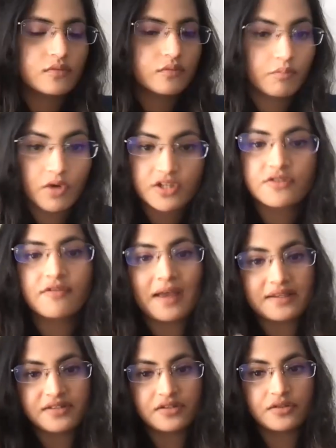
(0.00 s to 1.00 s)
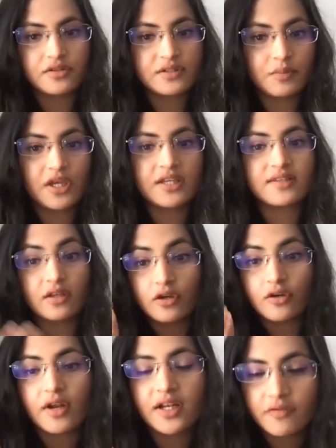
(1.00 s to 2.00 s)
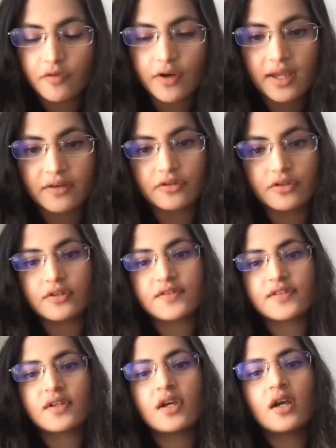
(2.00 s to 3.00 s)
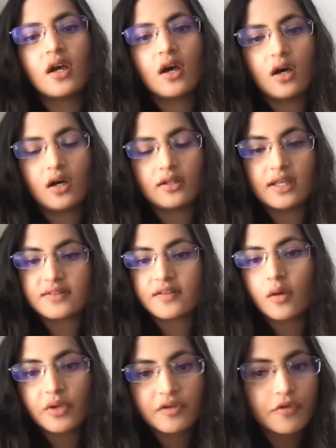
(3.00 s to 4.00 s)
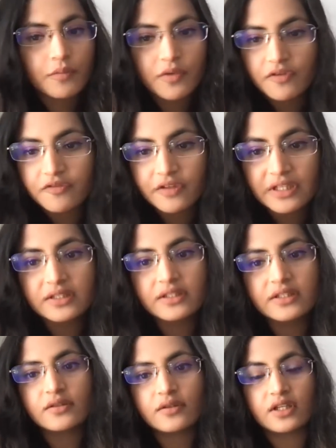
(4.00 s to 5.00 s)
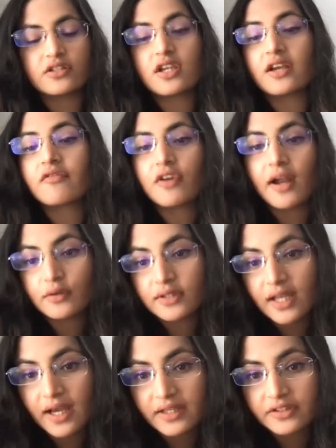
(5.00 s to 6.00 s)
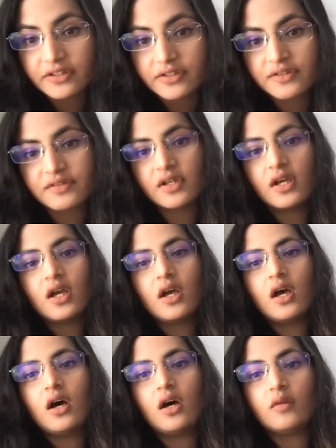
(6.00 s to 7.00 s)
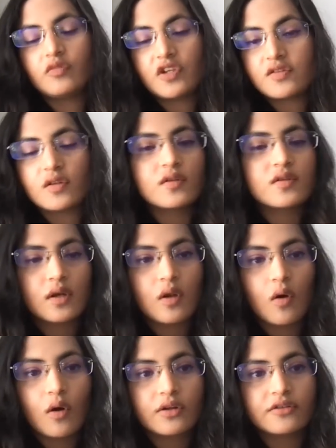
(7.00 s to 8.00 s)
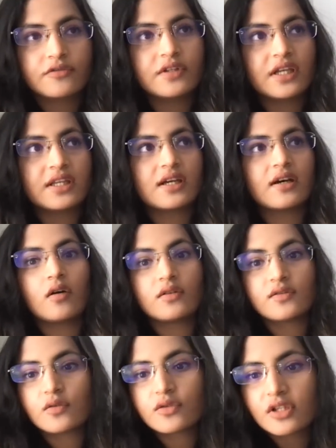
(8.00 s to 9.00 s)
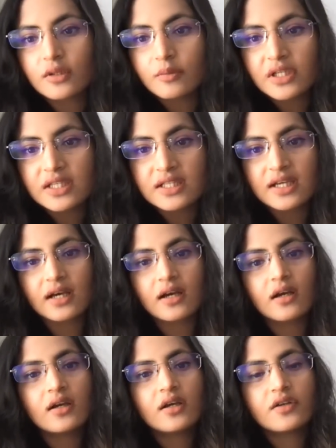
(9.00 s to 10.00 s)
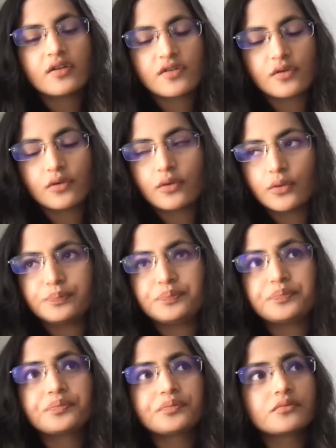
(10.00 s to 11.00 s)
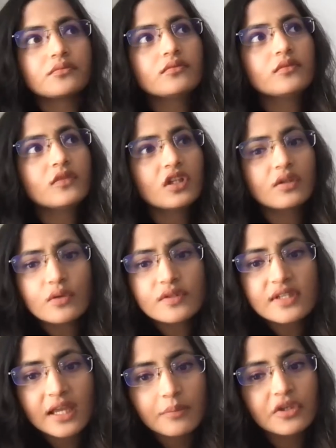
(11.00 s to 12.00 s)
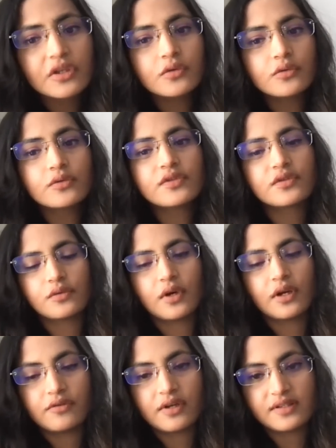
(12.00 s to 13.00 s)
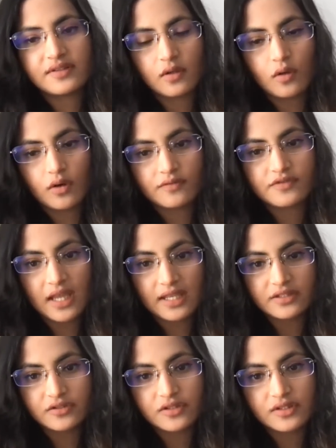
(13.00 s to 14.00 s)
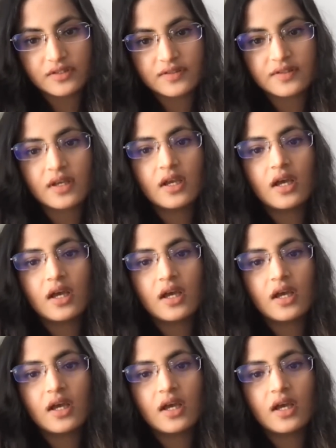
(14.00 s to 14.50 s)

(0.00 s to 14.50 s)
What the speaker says: much faster space and correct for errors that's coming from the field. You can check for outliers. There's also a lot of data on social media. So those can be used to address a lot of challenges.